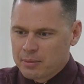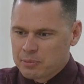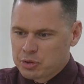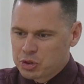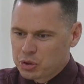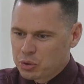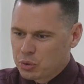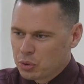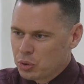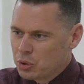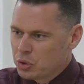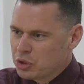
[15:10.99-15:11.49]

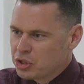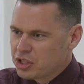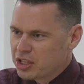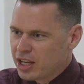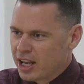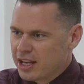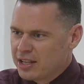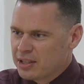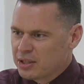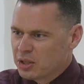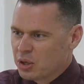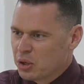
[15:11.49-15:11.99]
Scrooge
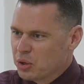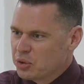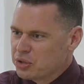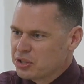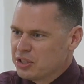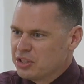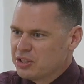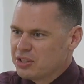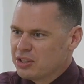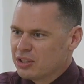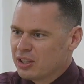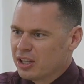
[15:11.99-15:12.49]
kind of
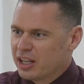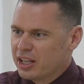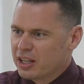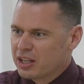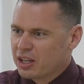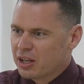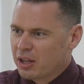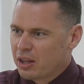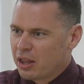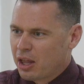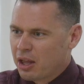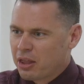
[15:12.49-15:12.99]
goes into
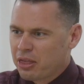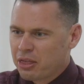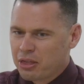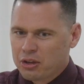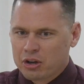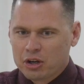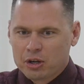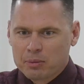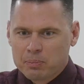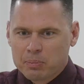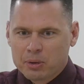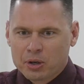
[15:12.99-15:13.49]
like a
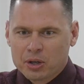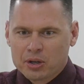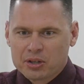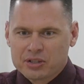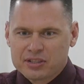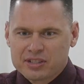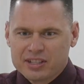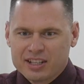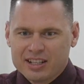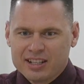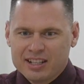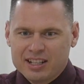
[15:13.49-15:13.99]
third
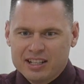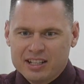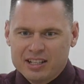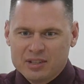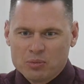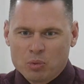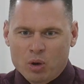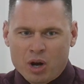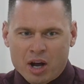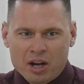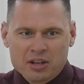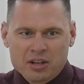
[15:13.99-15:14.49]
person and
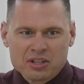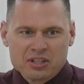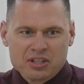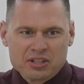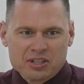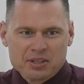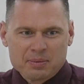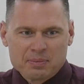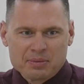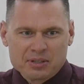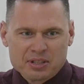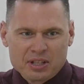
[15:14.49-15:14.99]
he
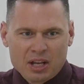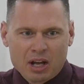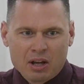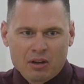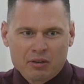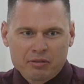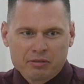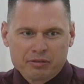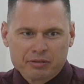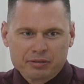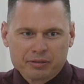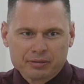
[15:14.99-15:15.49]
watches
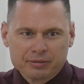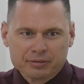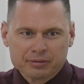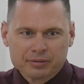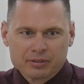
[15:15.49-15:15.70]
himself.